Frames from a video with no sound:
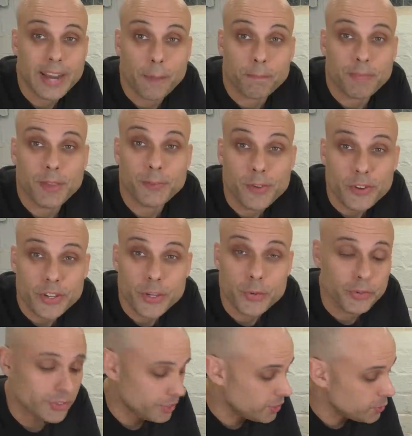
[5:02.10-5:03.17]
Now, if you're
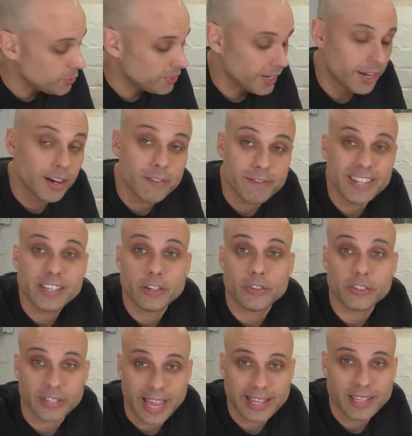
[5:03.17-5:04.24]
used to using a
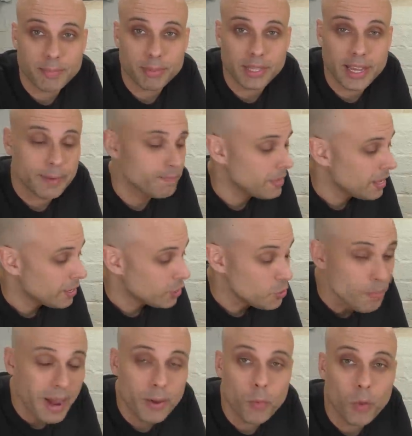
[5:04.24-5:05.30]
vintage Stanley plane, you
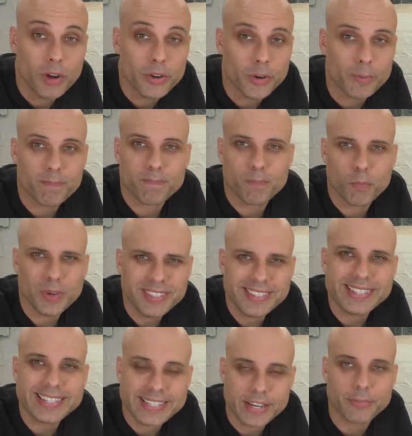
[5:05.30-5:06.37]
might wonder what's
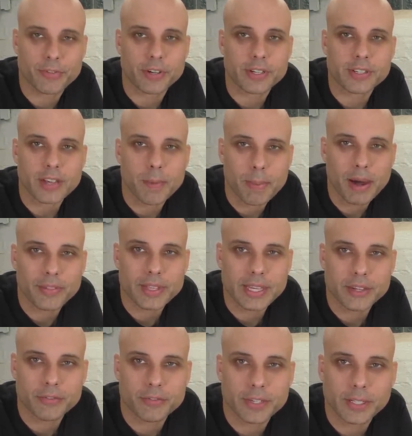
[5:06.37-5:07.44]
different about the
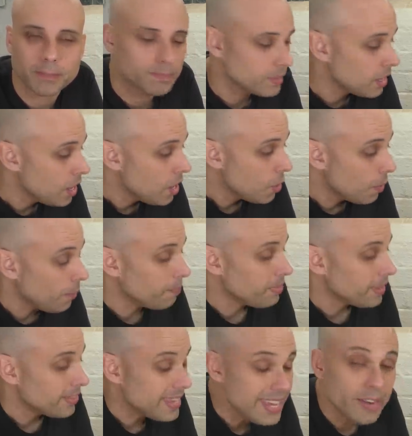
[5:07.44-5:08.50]
infill. Well,
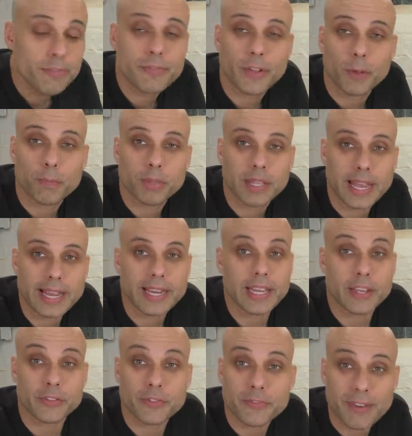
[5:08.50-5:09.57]
the infill plane
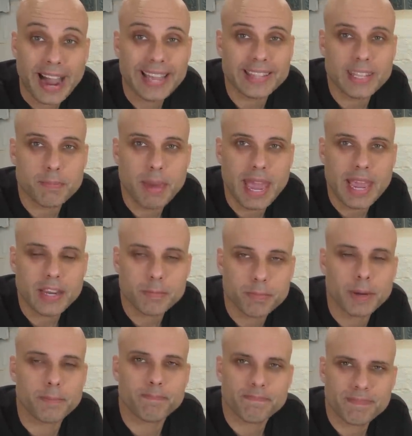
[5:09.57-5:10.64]
is finely made,
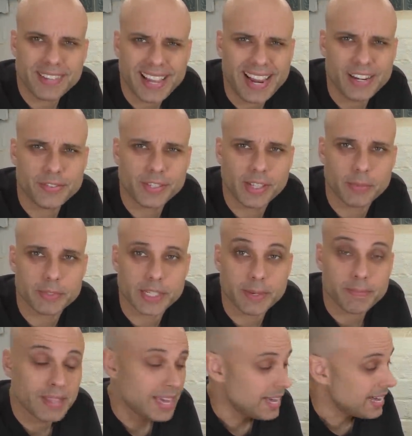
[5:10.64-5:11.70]
but kind of clumsy.
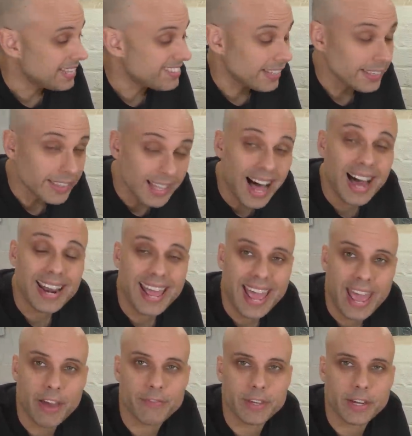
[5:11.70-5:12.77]
It's a lot
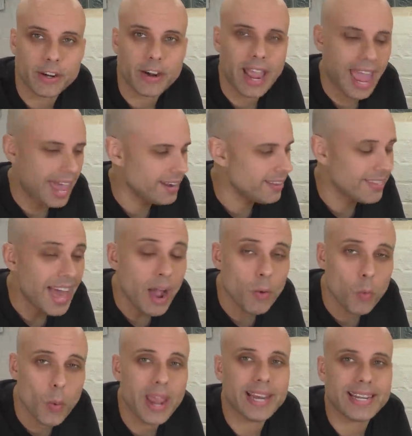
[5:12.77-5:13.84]
heavier, and that
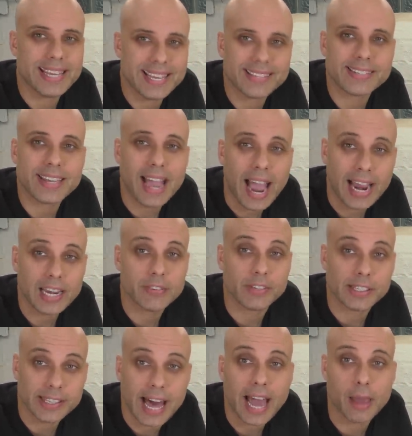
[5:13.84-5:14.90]
weight is kind of a
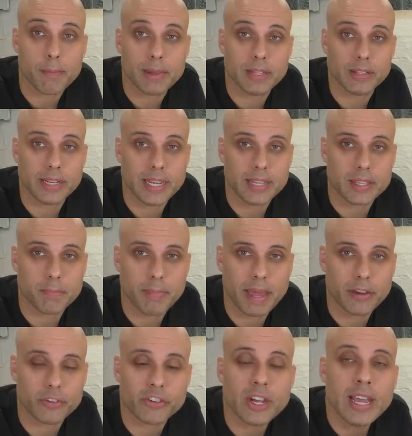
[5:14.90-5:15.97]
liability at the
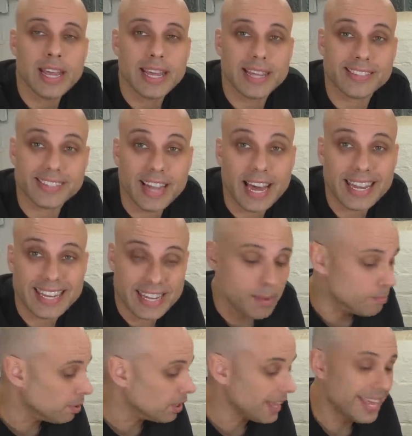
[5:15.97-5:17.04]
bench. It's not
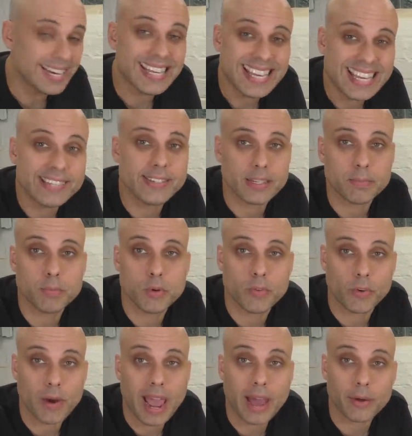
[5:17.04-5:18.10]
nimble and easy to move
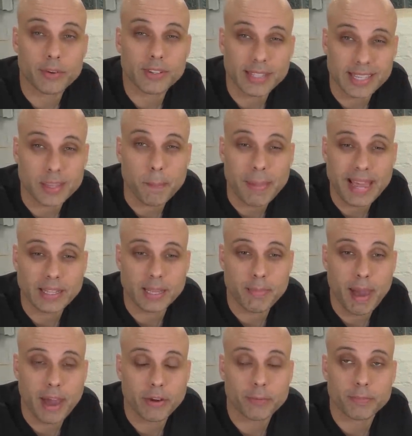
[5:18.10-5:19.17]
around, like the Bailey
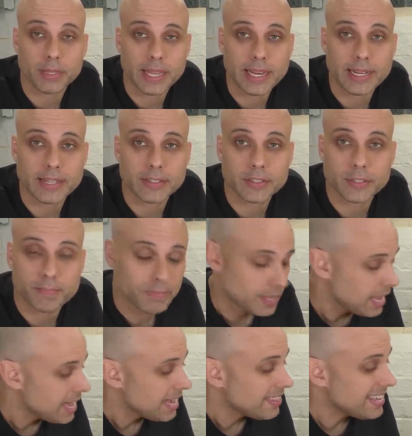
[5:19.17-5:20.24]
pattern plane is.
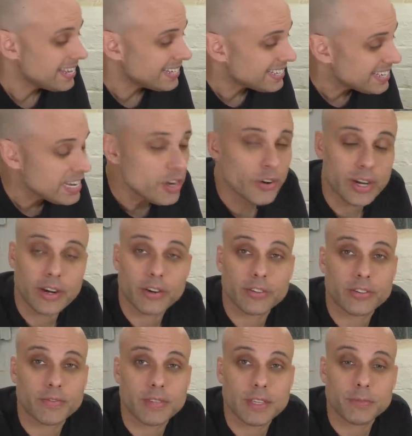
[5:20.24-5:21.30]
The
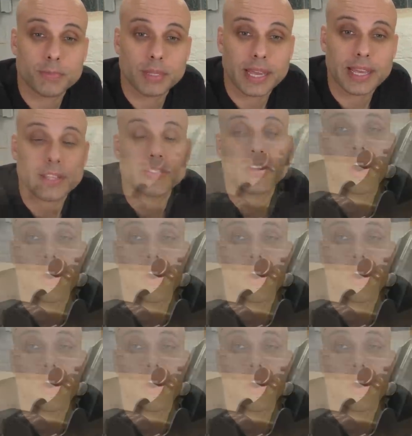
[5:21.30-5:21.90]
interiors of these planes